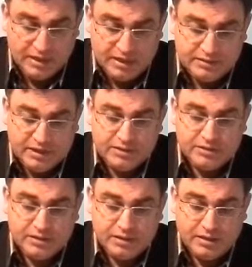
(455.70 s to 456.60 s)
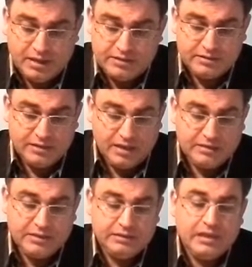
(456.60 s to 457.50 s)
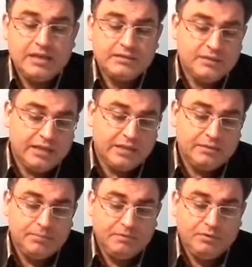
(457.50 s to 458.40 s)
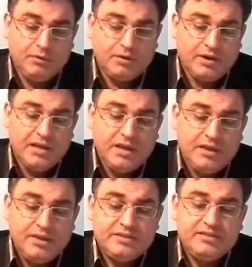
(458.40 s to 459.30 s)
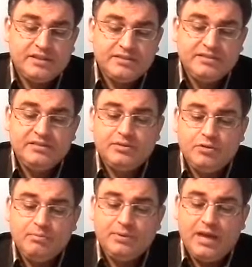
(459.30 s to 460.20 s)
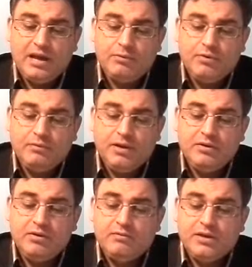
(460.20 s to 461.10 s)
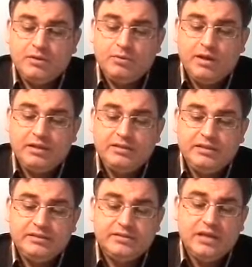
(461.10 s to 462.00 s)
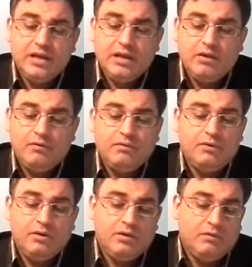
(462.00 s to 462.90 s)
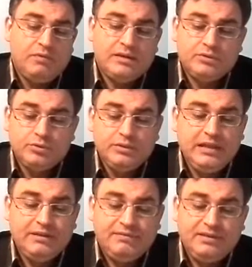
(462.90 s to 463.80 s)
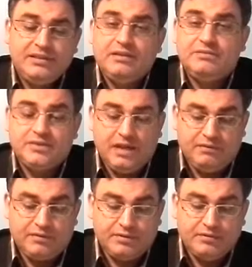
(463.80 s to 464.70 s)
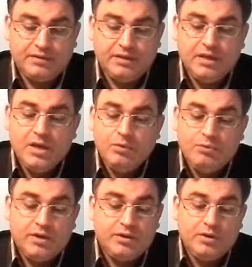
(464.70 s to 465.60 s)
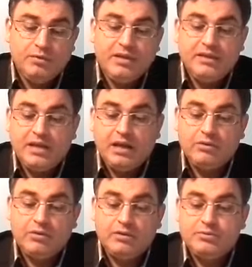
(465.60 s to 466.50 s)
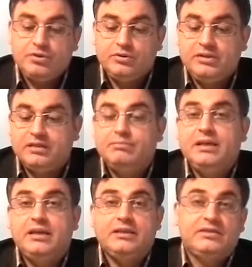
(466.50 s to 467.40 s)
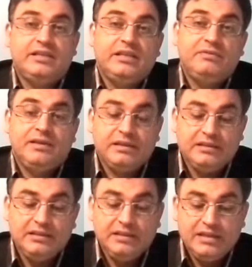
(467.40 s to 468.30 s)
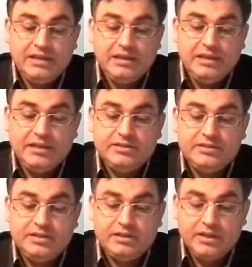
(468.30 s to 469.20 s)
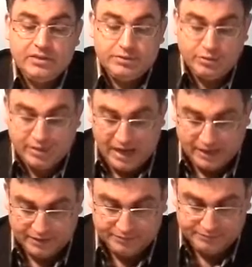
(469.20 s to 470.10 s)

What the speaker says: And as indicated before, this doesn't comply with one of the qualities of a truly effective cipher. Okay, where knowing the algorithm should not make it significantly easier to crack.